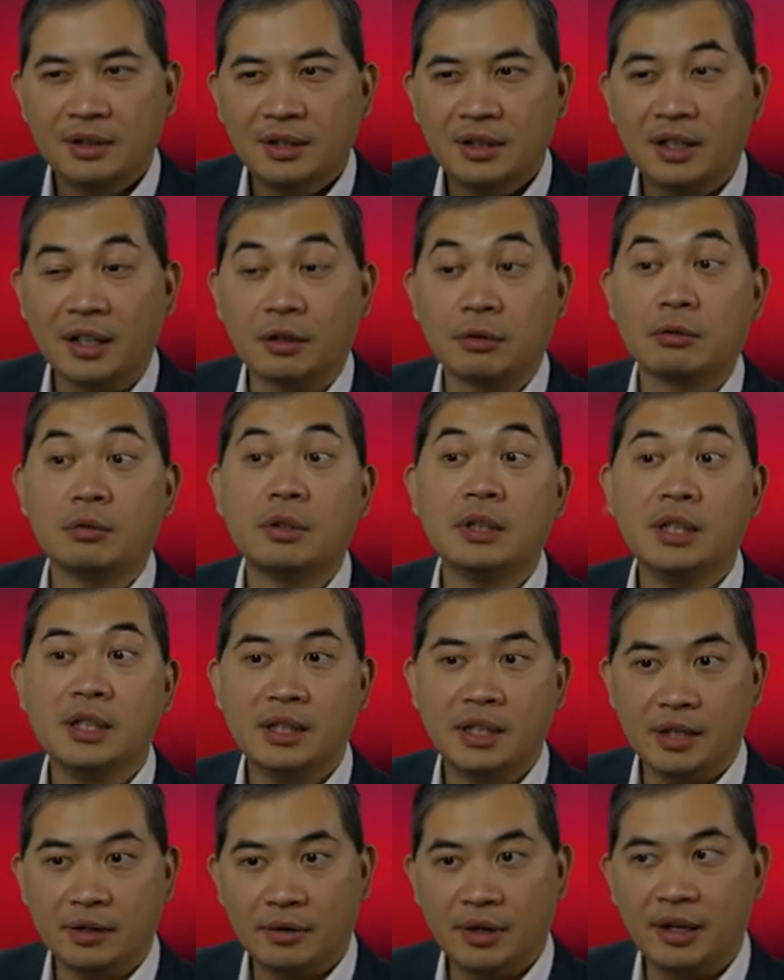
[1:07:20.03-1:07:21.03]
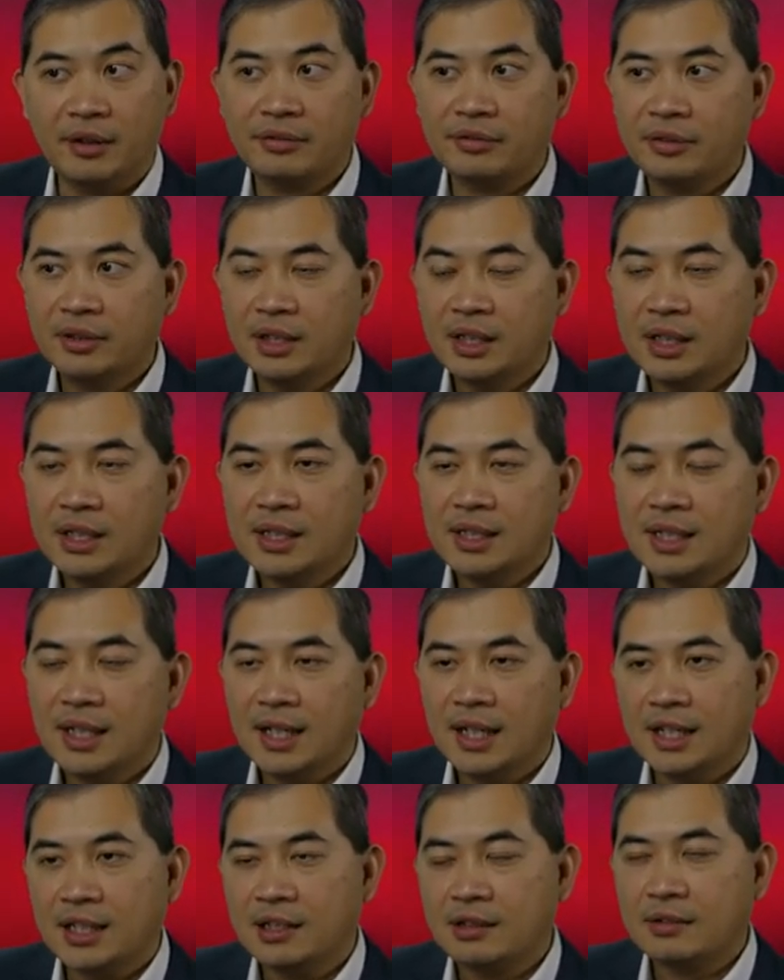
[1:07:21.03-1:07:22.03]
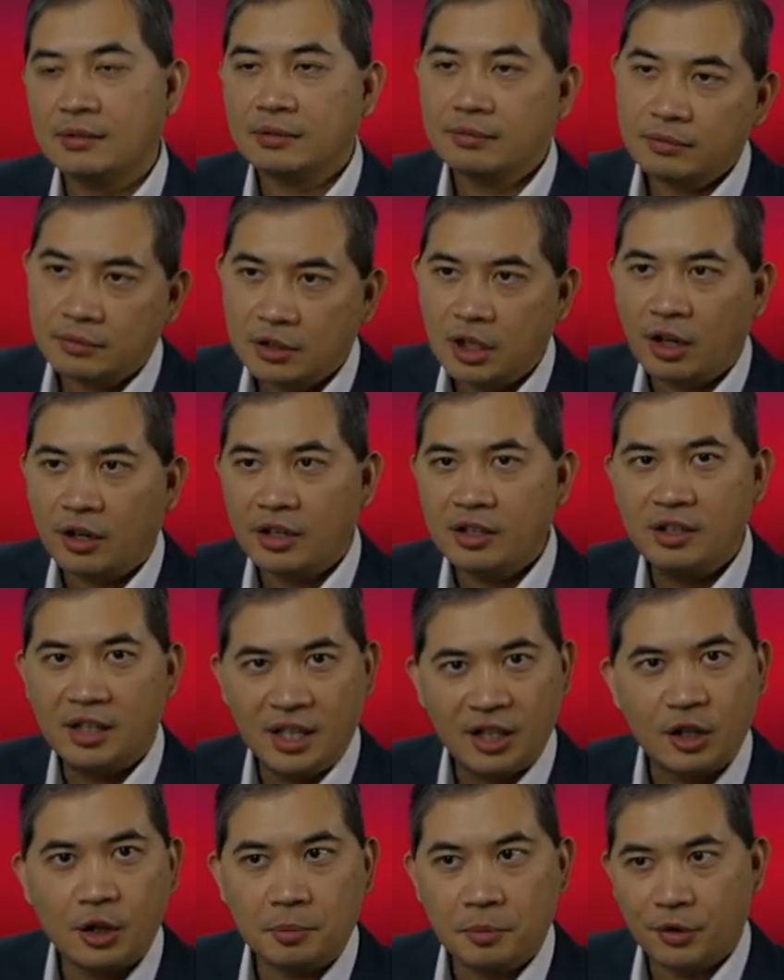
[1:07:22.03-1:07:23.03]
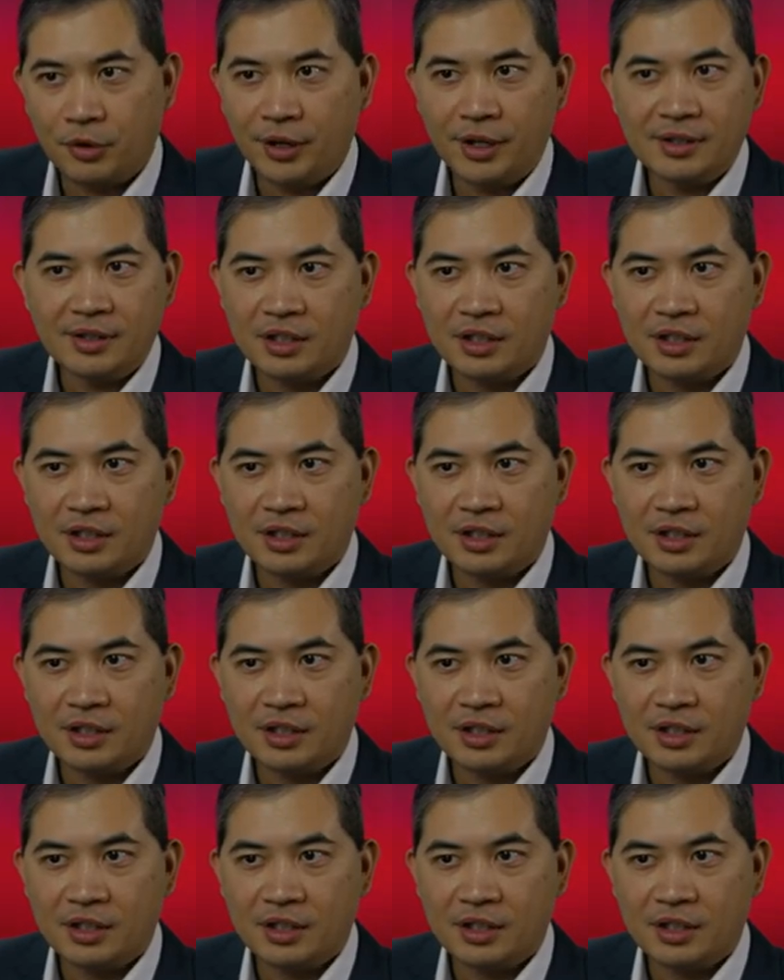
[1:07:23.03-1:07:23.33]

like really rough uh, talking to eco marines.